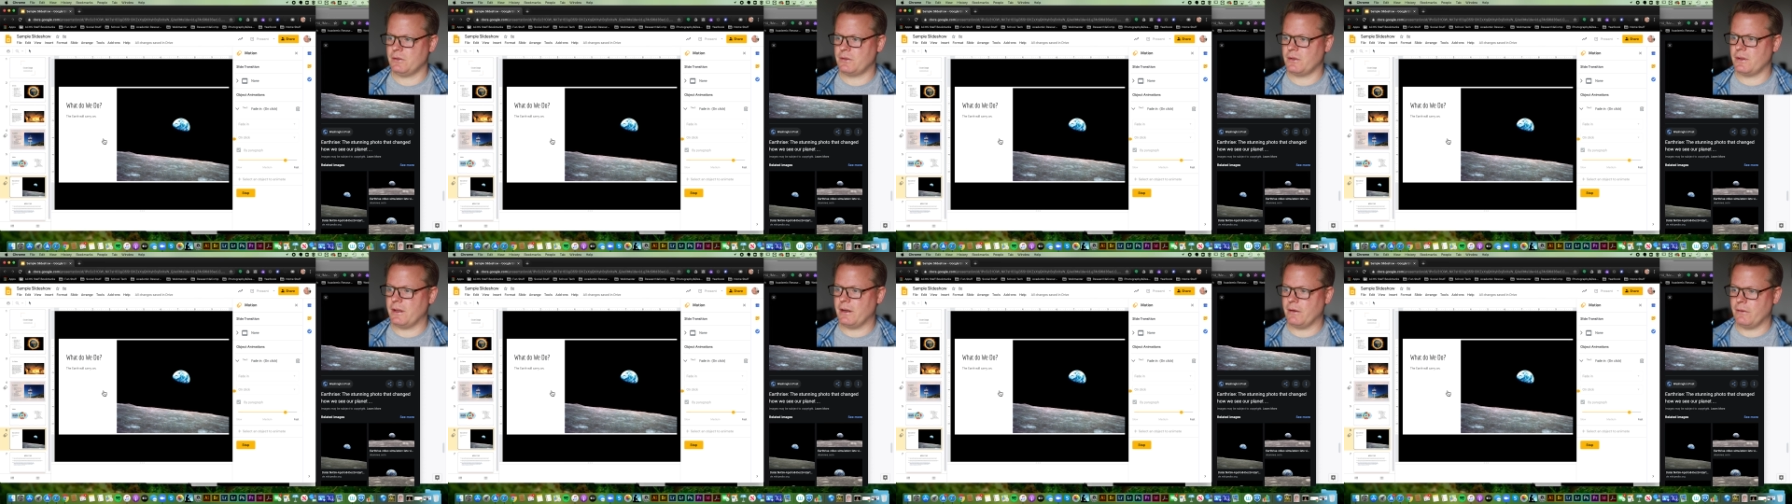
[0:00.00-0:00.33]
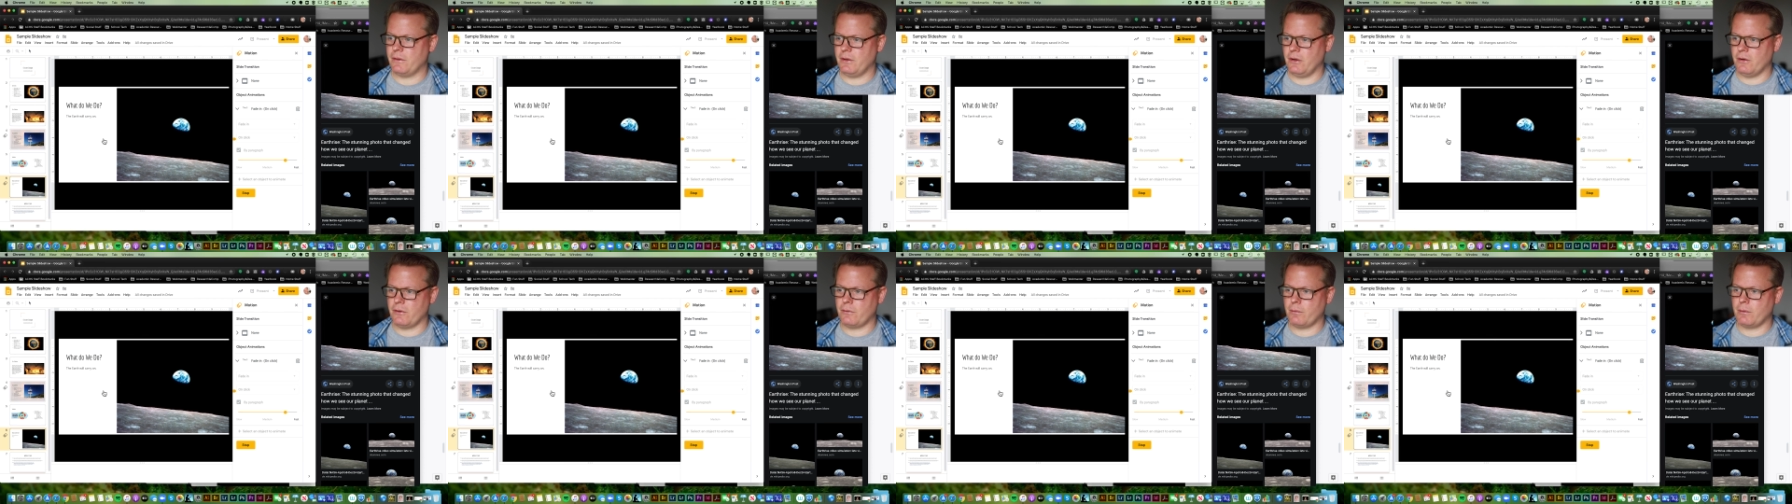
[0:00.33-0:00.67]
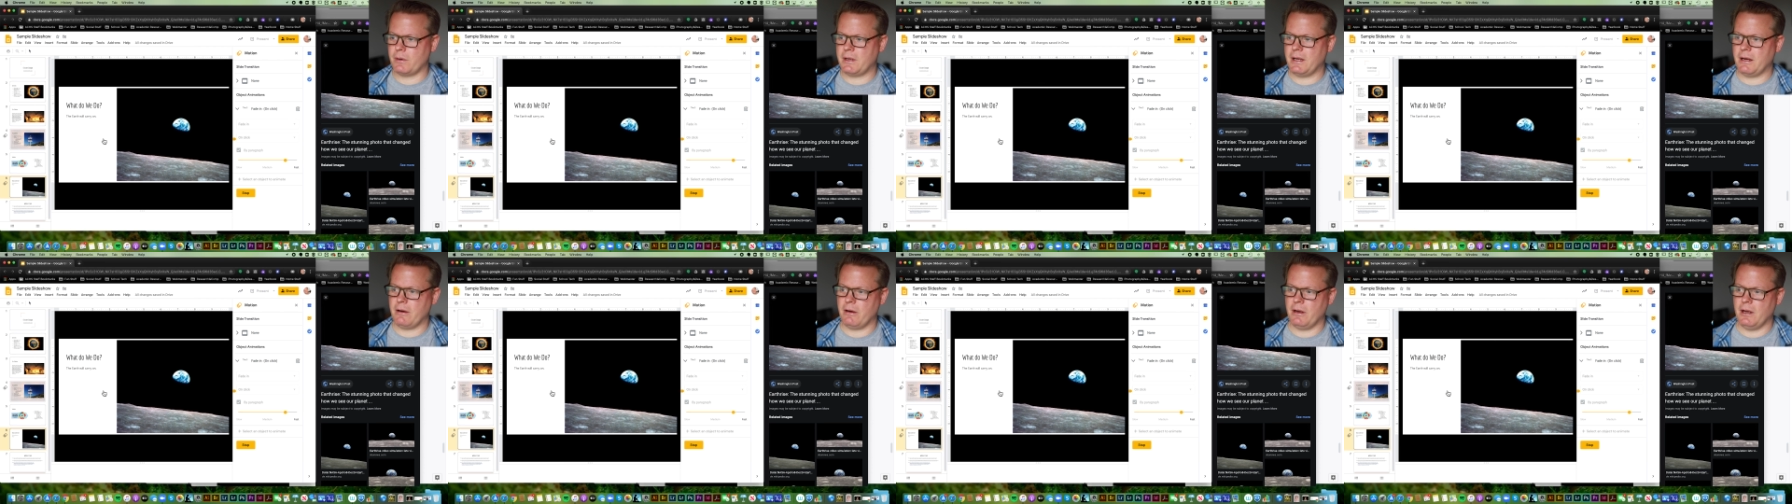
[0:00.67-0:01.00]
So there, the earth will
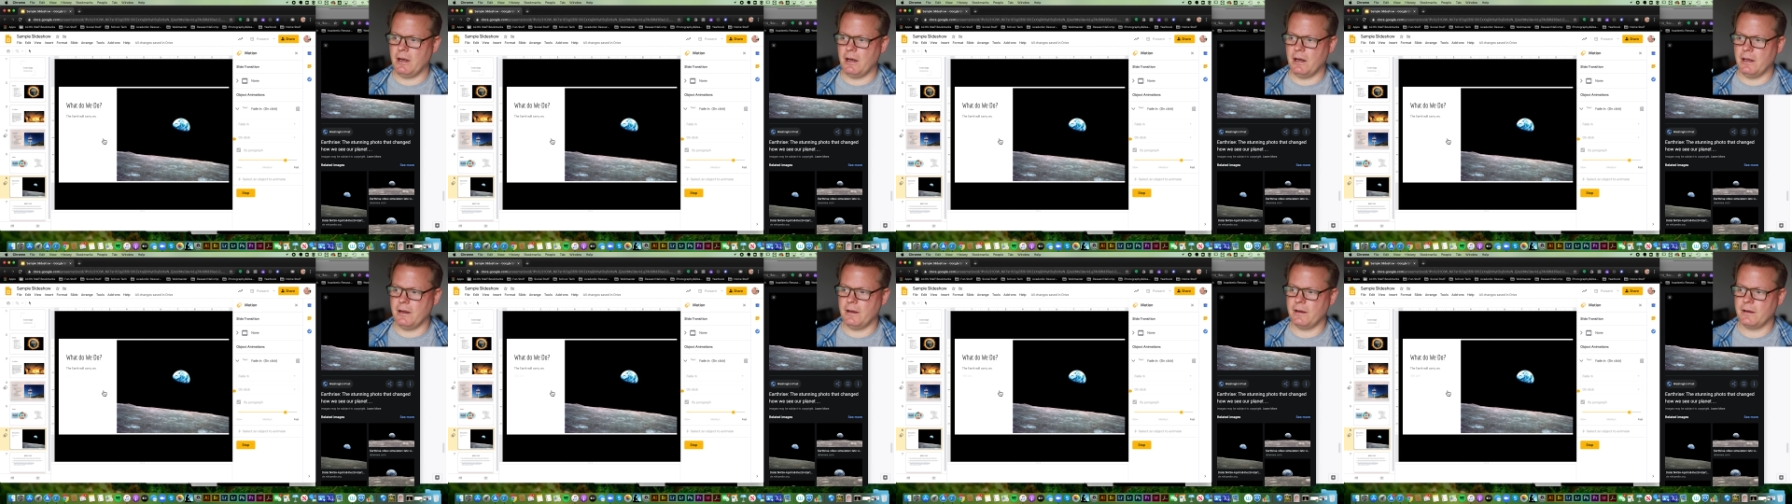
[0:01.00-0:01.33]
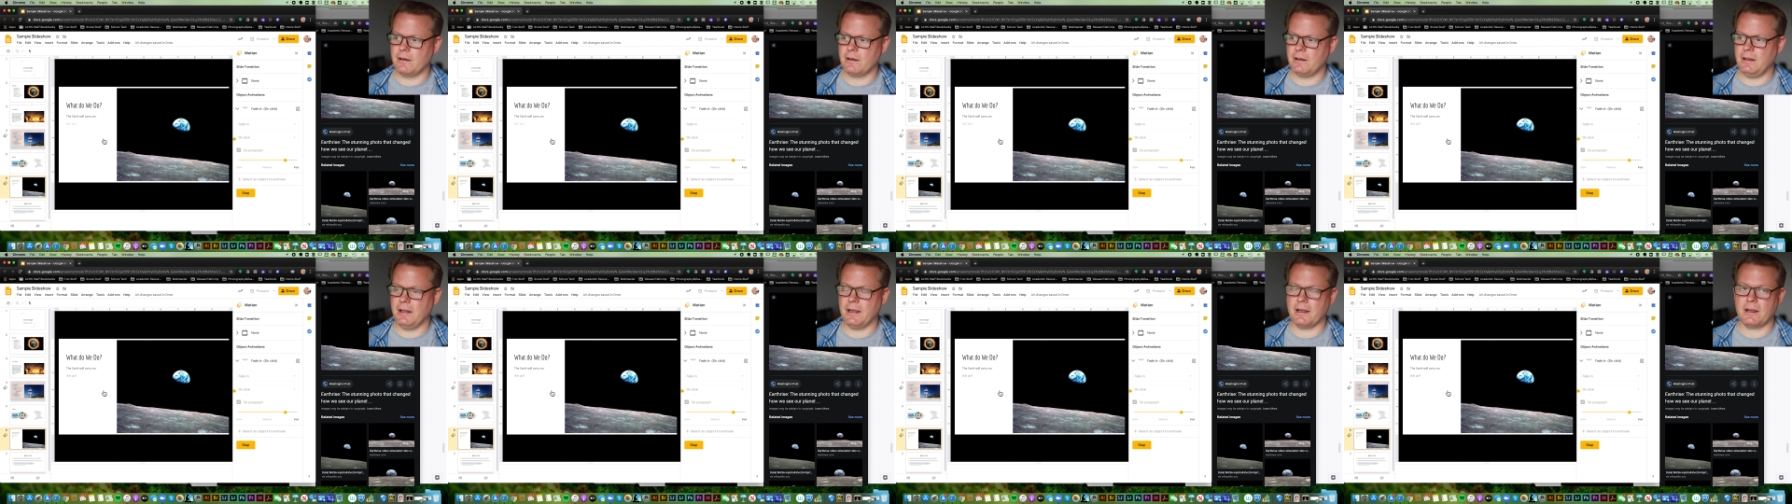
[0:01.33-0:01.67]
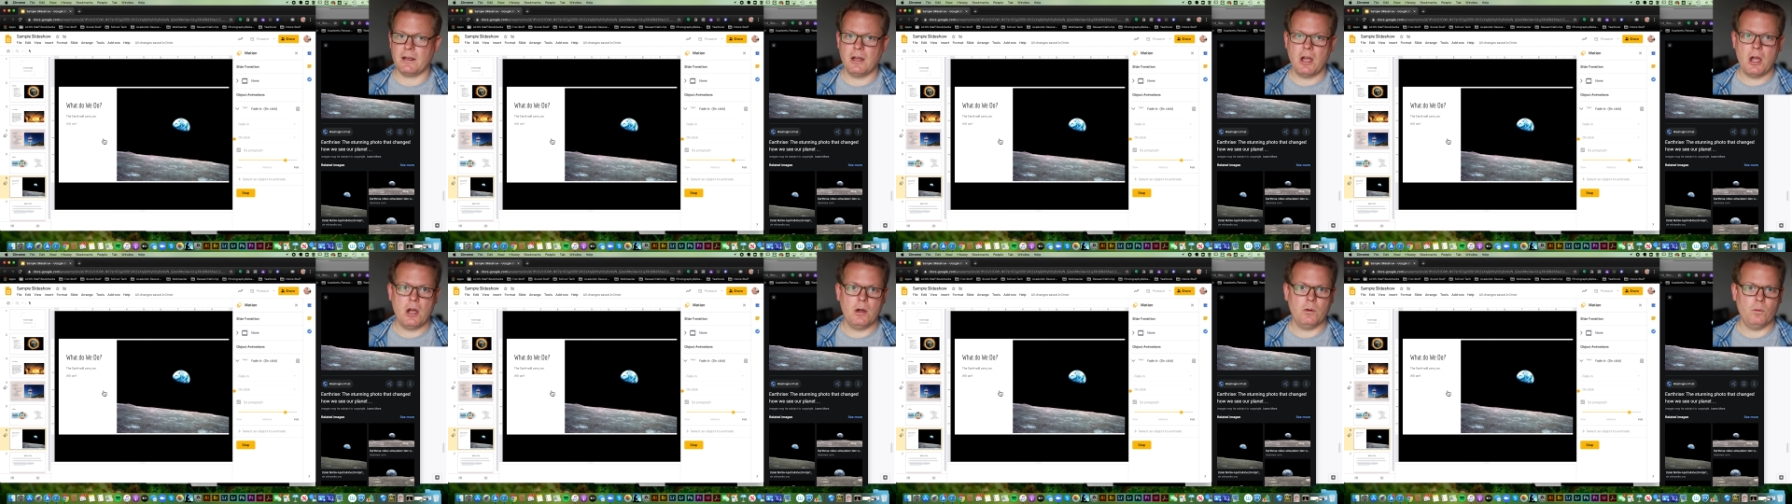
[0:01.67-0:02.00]
carry on.
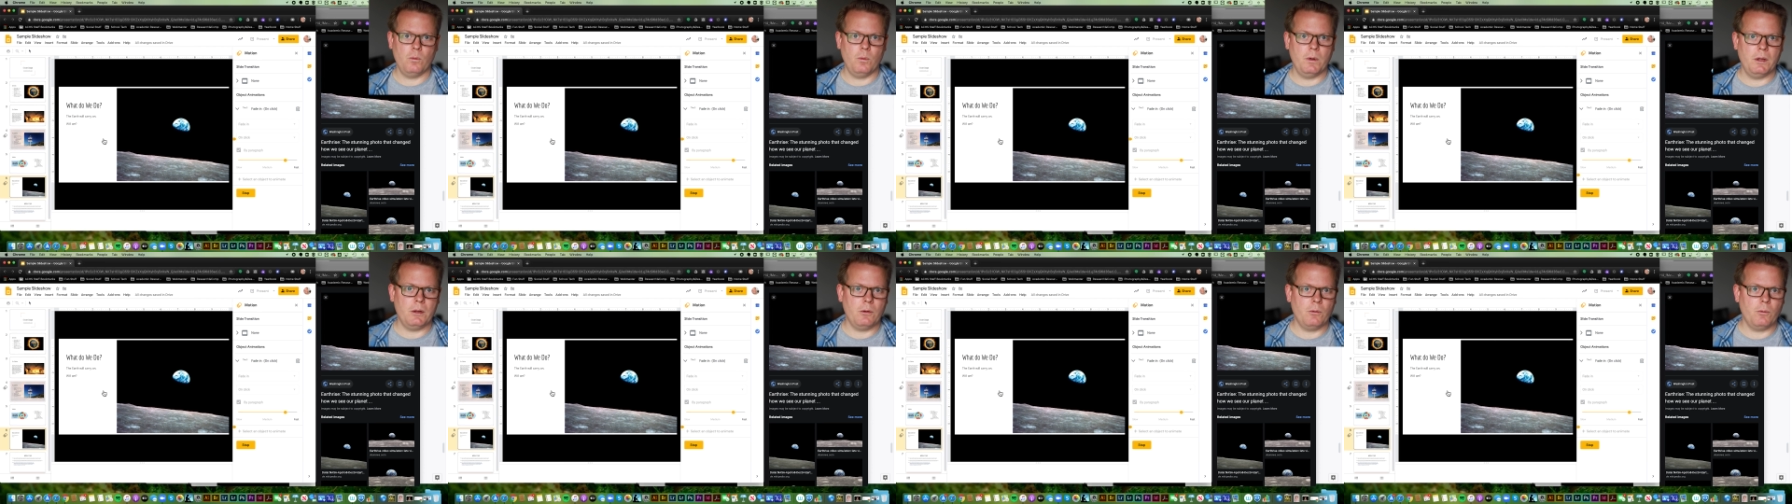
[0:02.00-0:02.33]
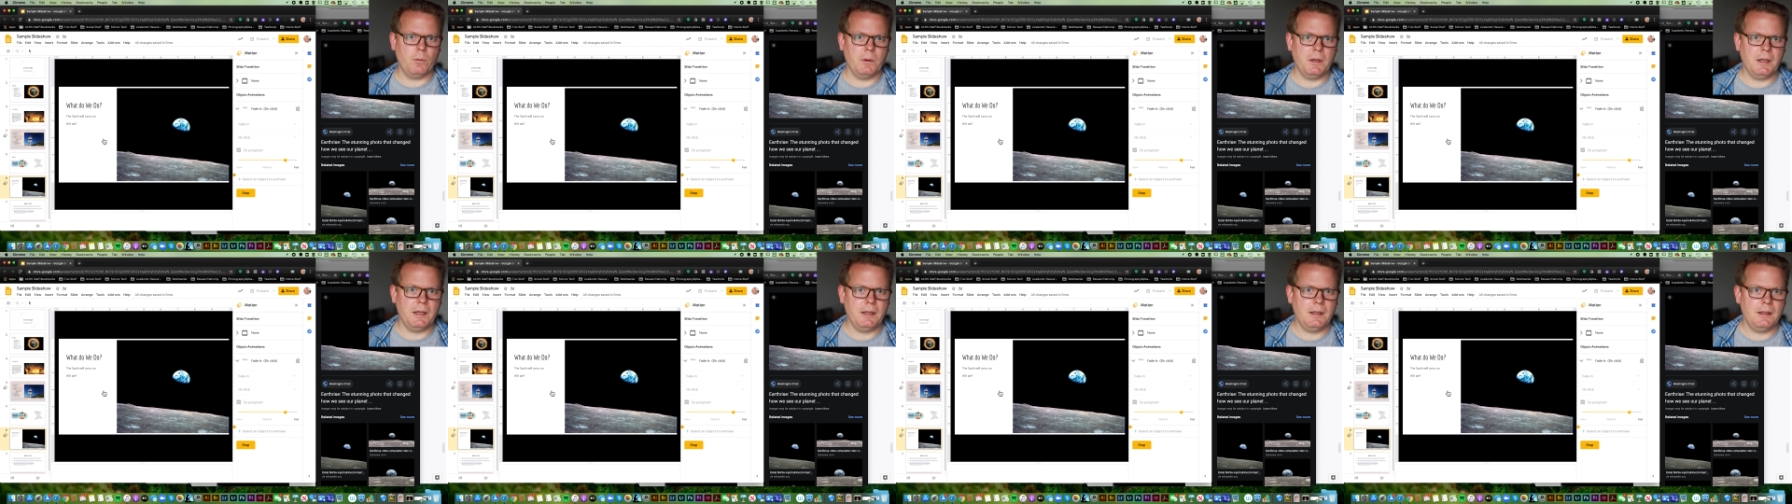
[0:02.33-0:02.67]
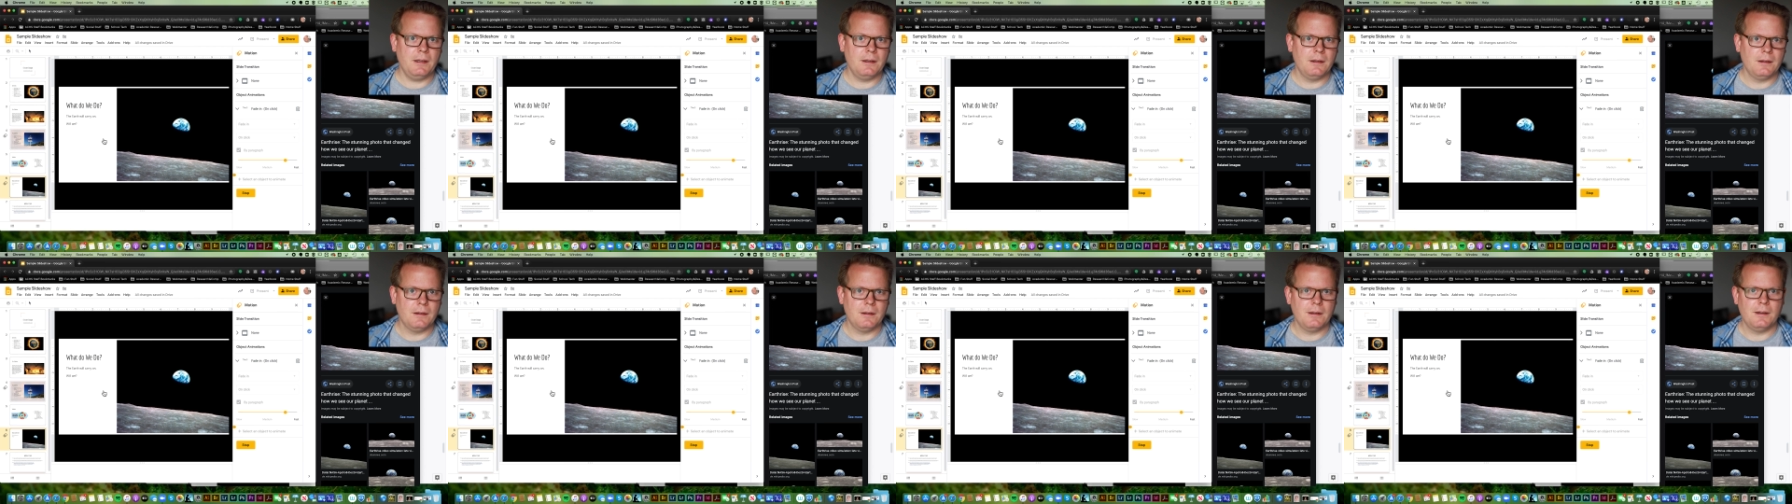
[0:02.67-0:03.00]
Click. Will we?